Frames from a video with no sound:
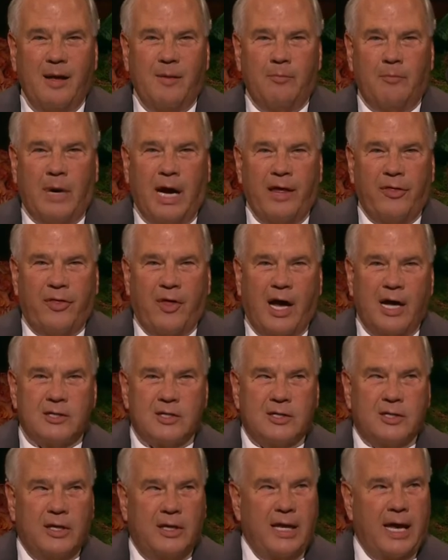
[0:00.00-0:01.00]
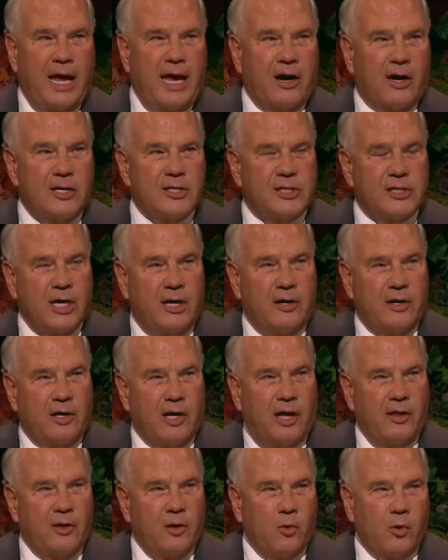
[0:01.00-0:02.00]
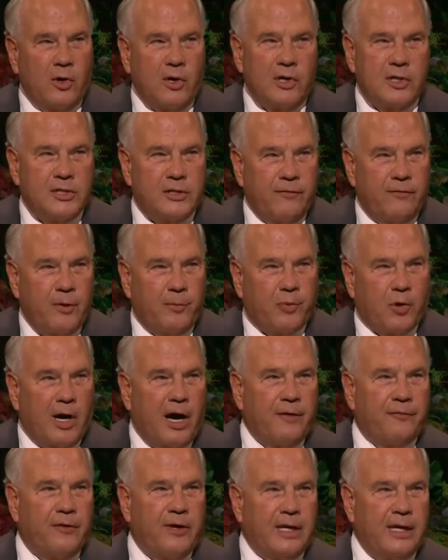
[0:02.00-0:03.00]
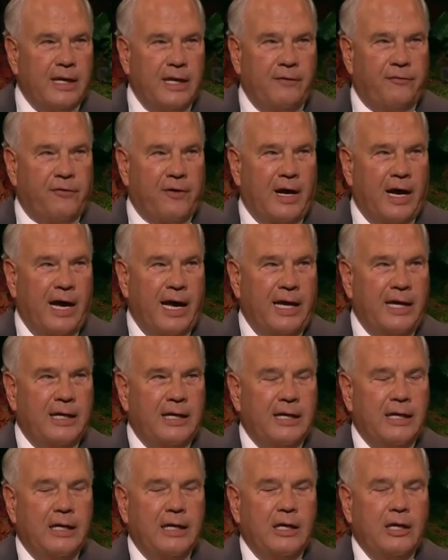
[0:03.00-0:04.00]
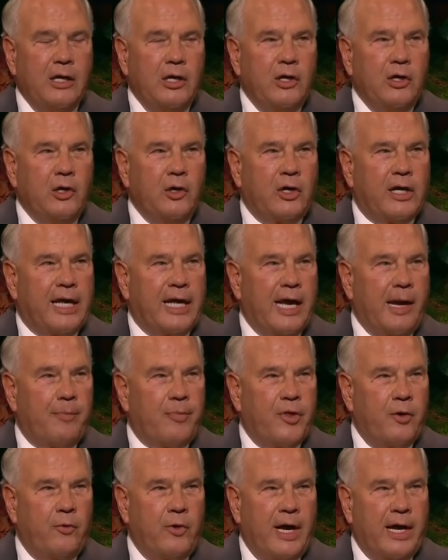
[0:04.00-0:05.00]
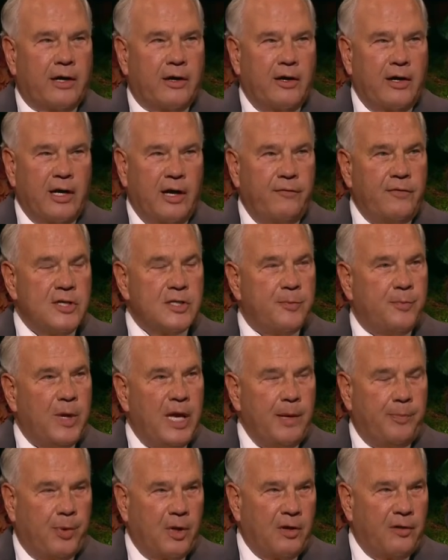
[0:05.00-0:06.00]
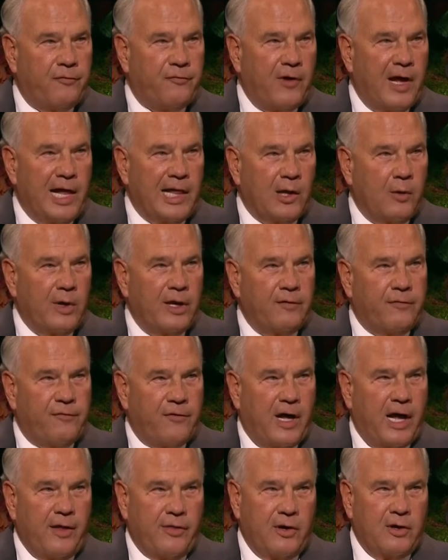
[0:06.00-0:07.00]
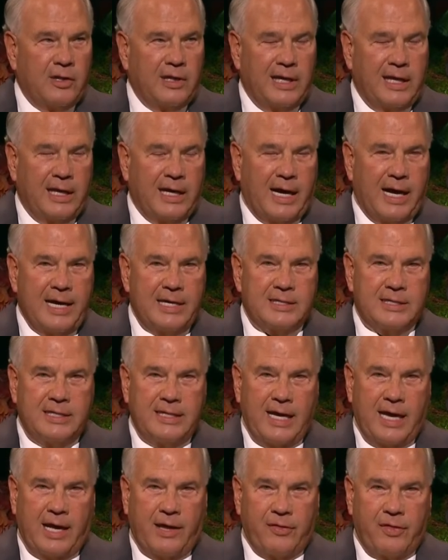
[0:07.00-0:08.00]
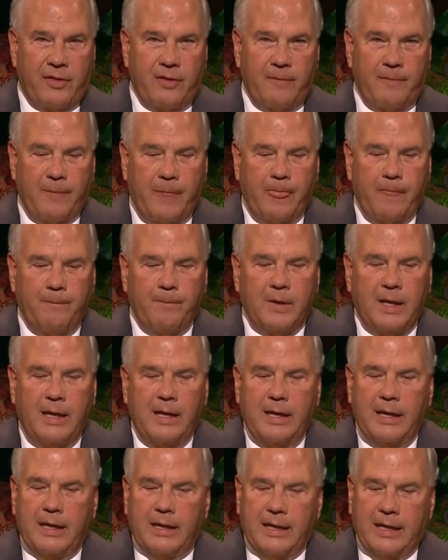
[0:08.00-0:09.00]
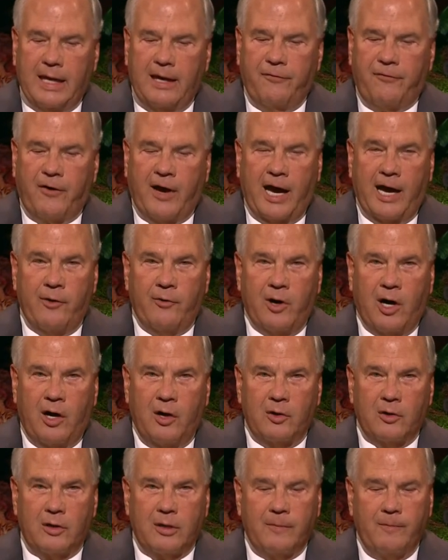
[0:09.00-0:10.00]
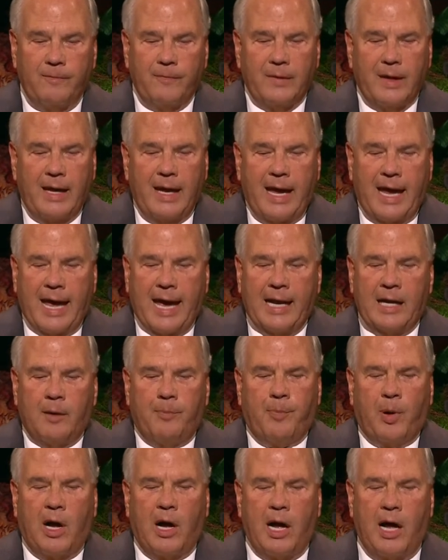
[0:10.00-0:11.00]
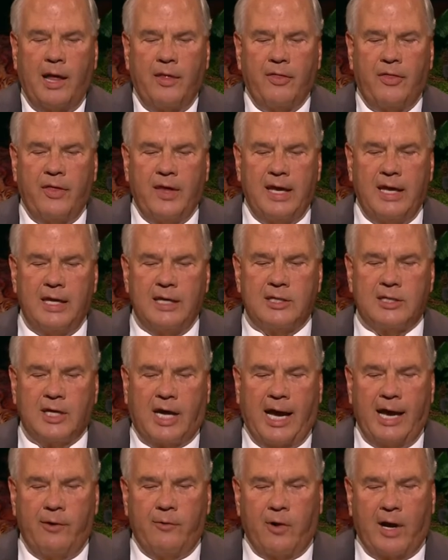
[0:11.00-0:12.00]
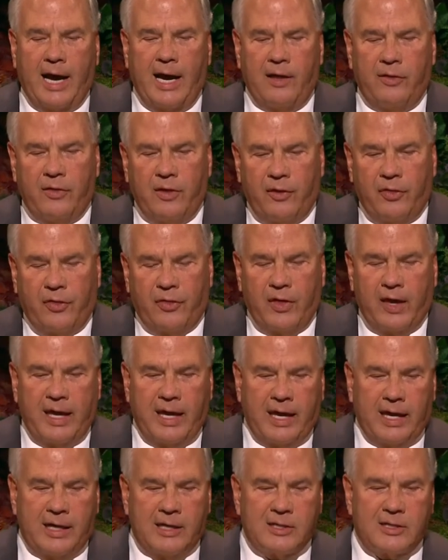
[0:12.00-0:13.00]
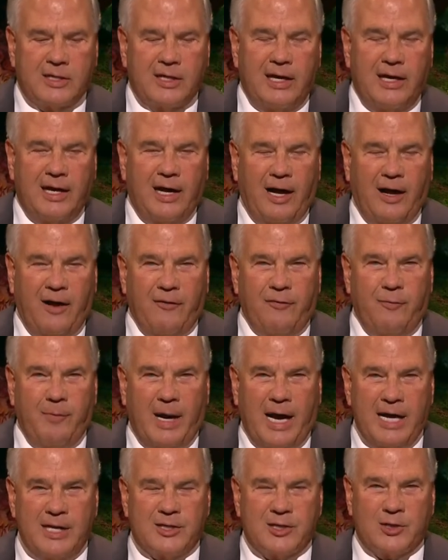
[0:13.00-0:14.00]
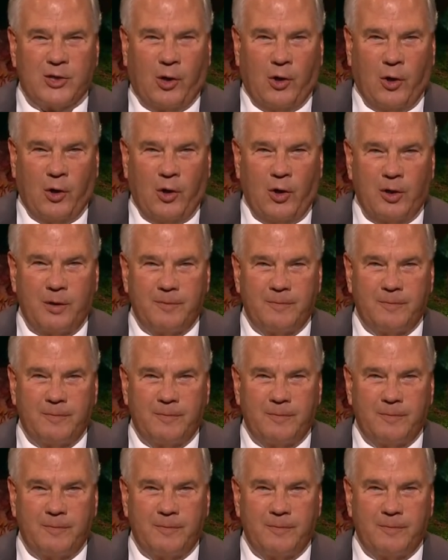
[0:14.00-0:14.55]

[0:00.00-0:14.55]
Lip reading: My thoughts today are centered on the words of the prophet Nephi, who kept the record of his people following Father Lehi's death. Nephi wrote, "And upon these I write the things of my soul."